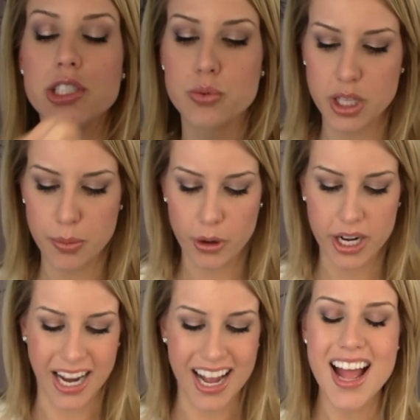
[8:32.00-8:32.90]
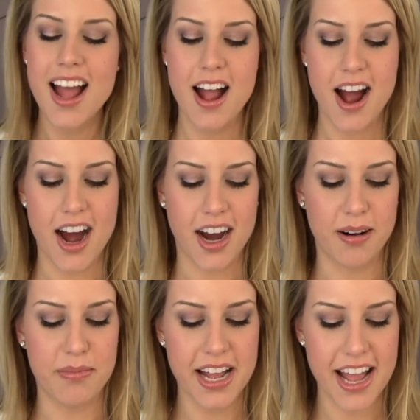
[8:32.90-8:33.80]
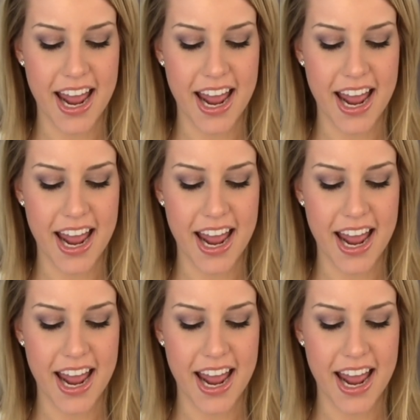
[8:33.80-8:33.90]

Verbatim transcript: is really pretty. Um,